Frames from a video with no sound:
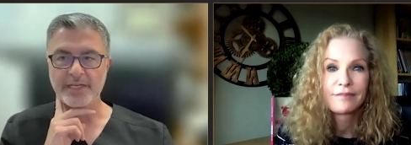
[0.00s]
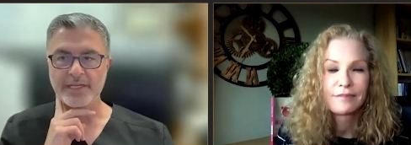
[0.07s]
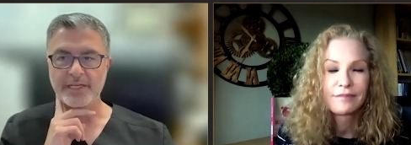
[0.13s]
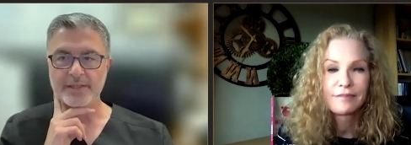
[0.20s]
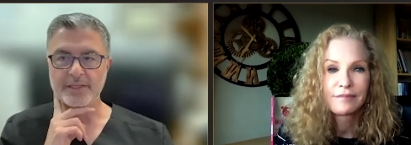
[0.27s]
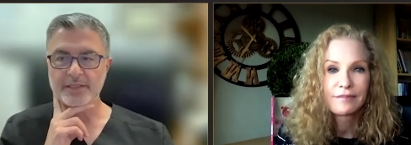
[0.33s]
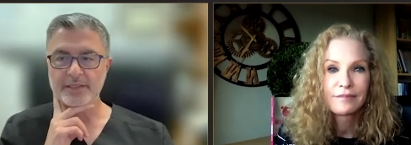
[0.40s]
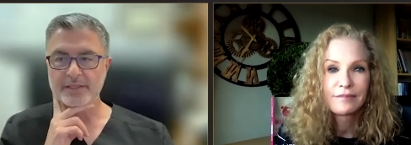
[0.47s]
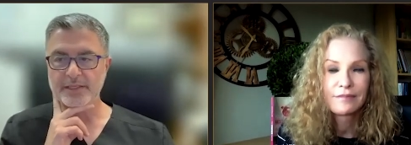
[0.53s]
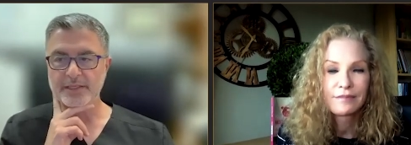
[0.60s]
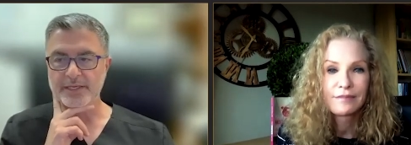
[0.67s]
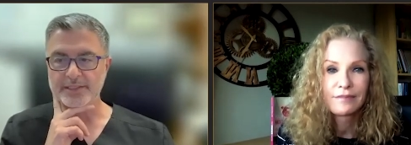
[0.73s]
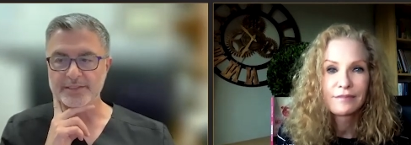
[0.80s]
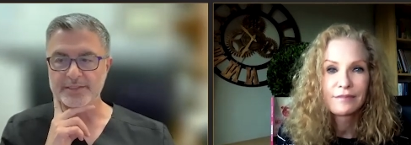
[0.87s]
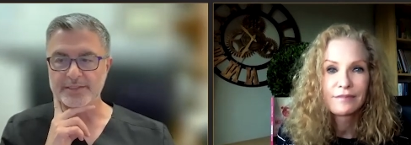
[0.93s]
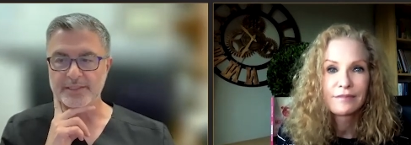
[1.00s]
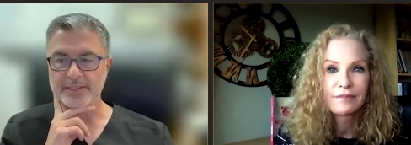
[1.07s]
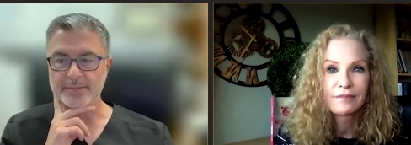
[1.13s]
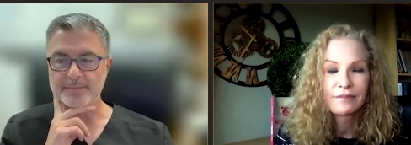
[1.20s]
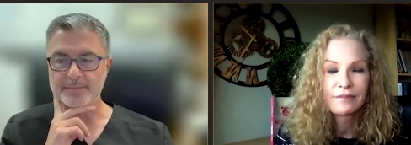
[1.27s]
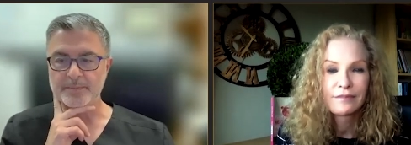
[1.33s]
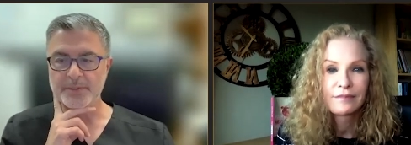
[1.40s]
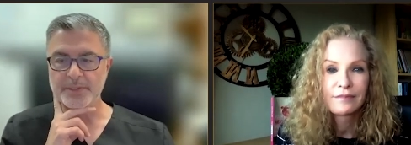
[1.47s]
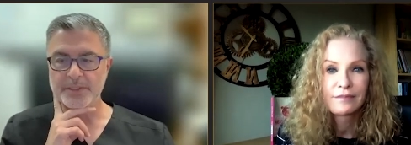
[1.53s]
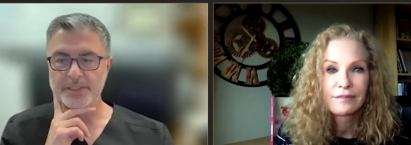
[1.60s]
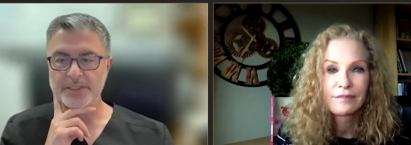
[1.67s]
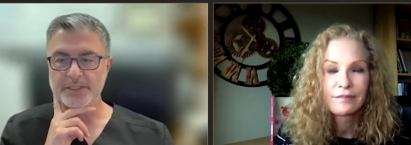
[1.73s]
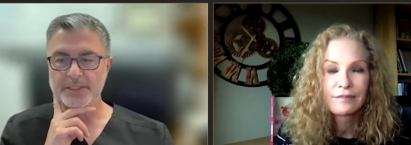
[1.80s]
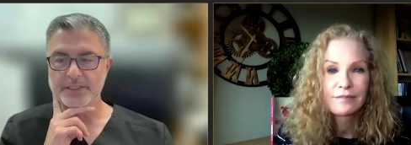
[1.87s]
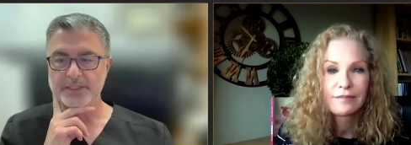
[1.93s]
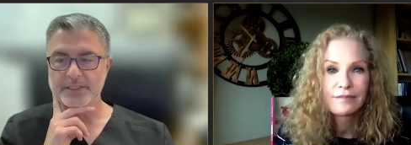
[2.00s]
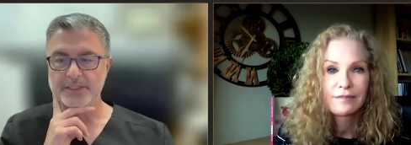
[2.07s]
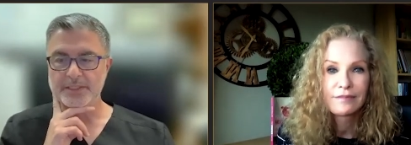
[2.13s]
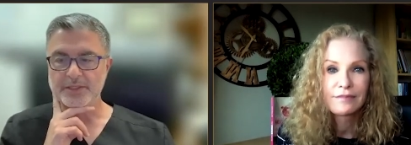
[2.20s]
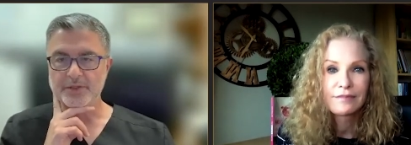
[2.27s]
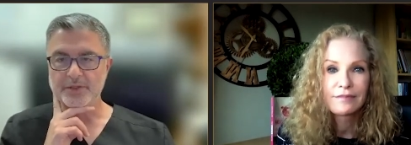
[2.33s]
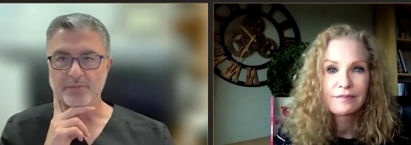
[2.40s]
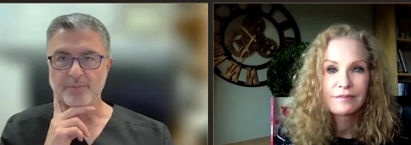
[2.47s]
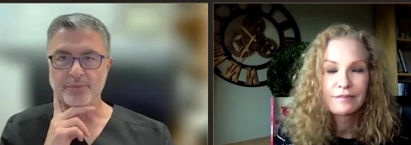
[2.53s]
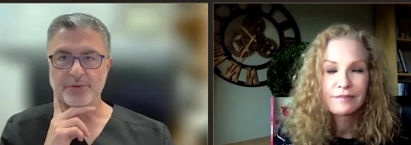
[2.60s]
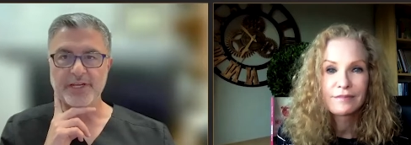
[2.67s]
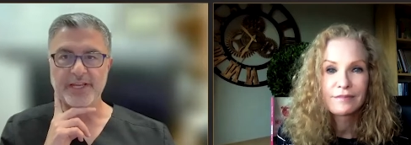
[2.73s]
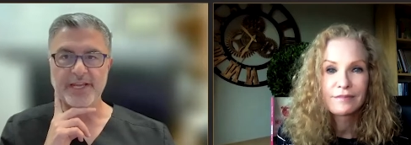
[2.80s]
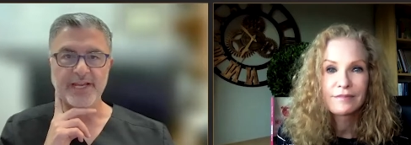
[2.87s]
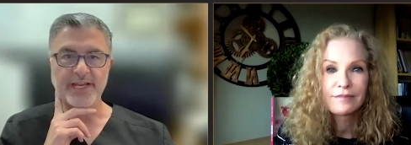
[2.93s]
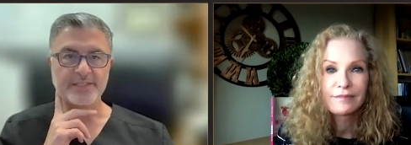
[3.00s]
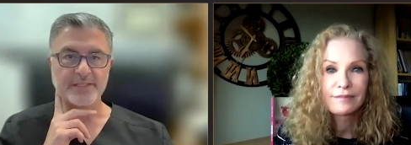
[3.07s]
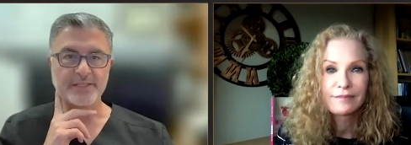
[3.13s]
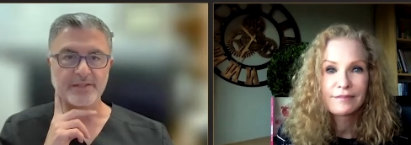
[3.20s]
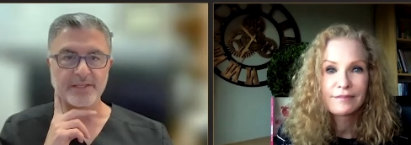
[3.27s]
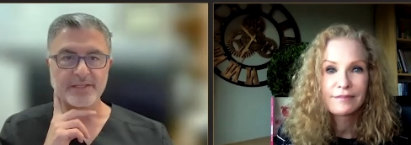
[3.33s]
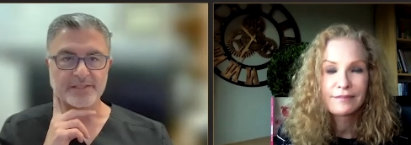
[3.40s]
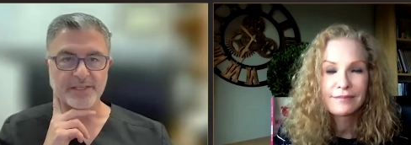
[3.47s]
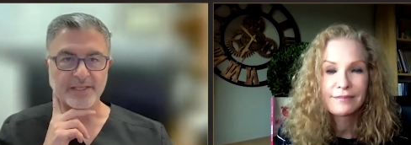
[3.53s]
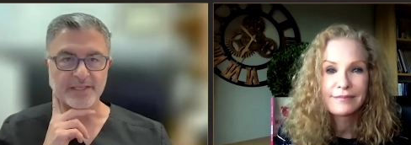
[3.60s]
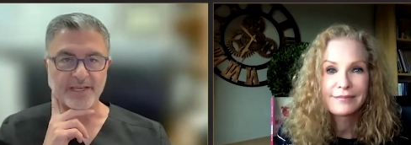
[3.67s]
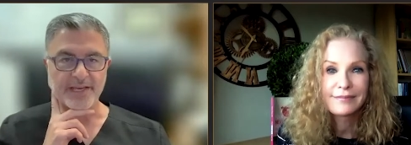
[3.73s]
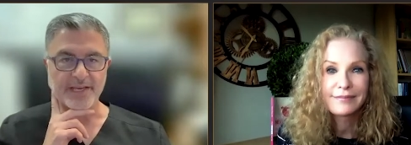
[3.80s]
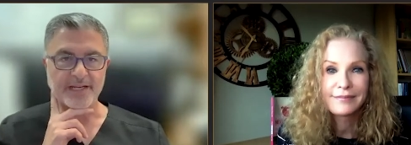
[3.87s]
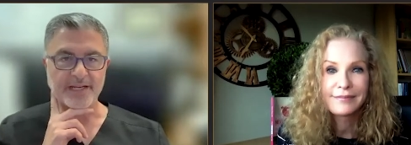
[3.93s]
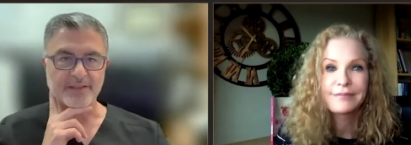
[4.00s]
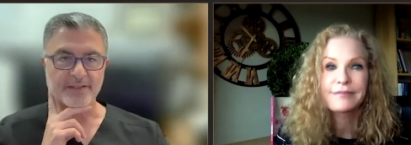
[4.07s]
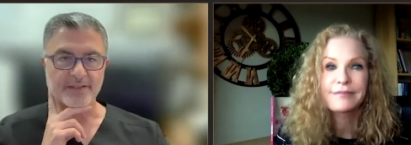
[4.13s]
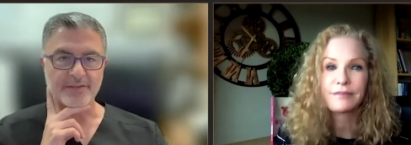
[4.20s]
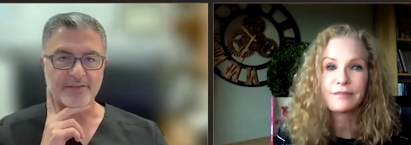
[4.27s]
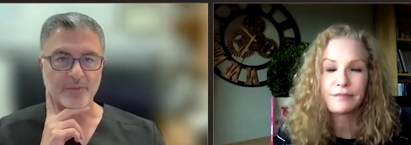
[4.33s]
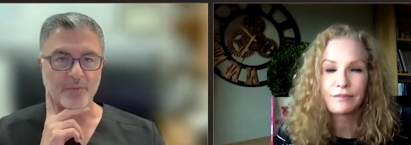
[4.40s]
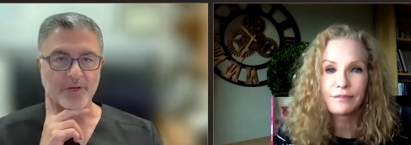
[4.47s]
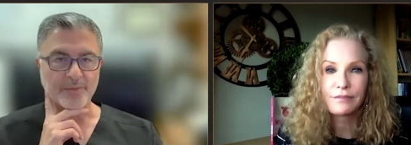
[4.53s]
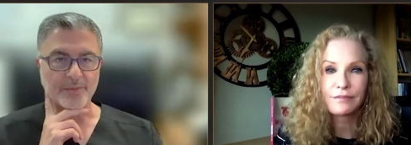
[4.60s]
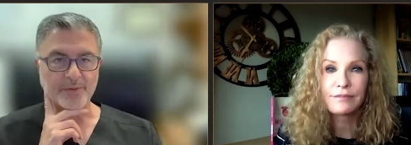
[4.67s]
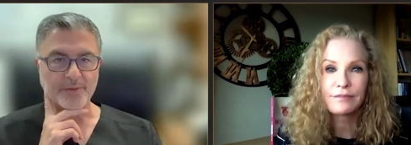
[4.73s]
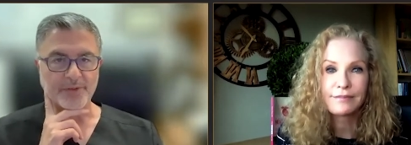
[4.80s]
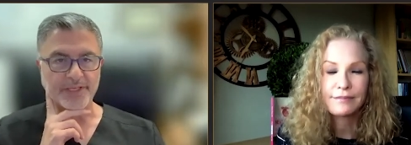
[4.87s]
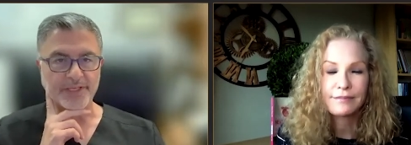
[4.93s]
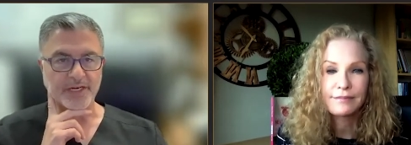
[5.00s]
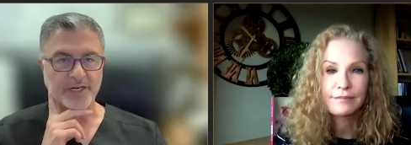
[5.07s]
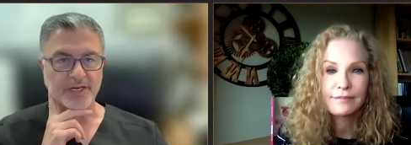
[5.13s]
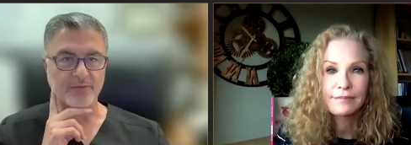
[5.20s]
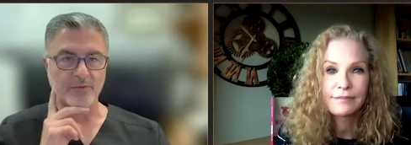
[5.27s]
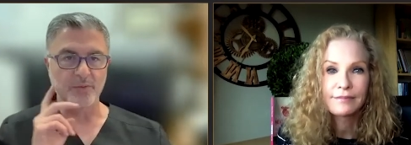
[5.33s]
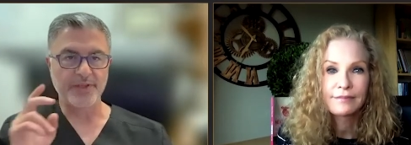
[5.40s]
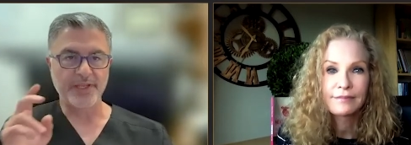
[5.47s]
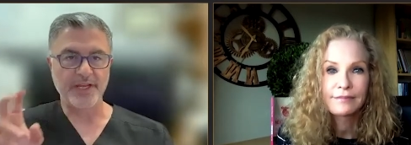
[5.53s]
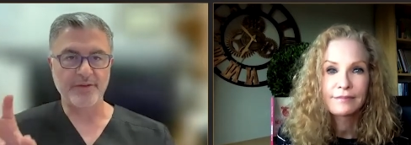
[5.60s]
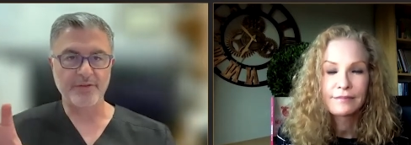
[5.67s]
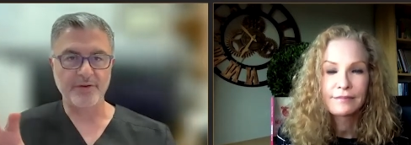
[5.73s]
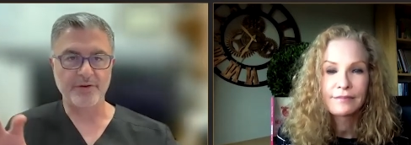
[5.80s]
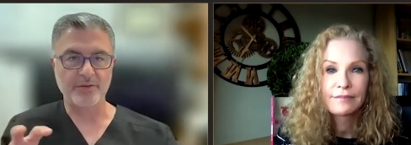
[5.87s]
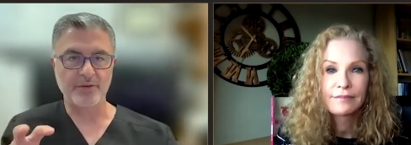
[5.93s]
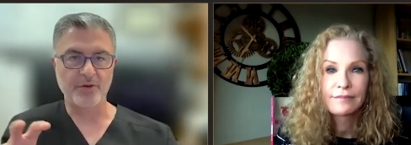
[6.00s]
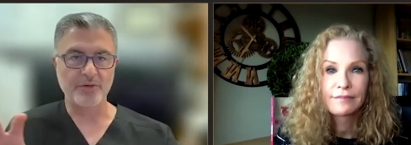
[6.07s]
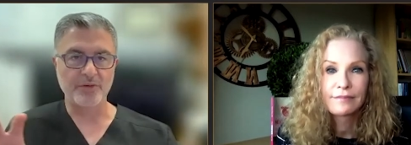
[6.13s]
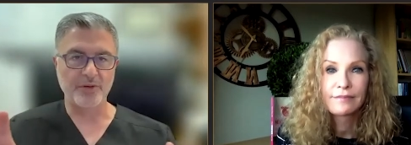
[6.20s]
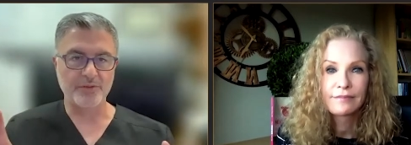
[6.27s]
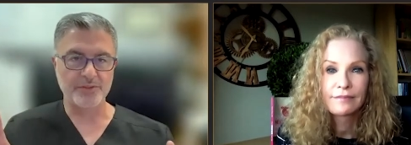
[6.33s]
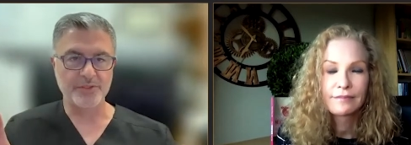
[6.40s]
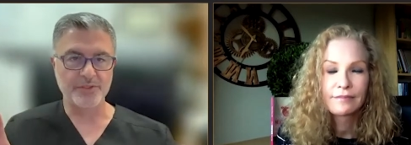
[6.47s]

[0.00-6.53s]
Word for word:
Speaker 1: I think that, um, you know, print ads and things like that, I think they want to be really careful with how their logos and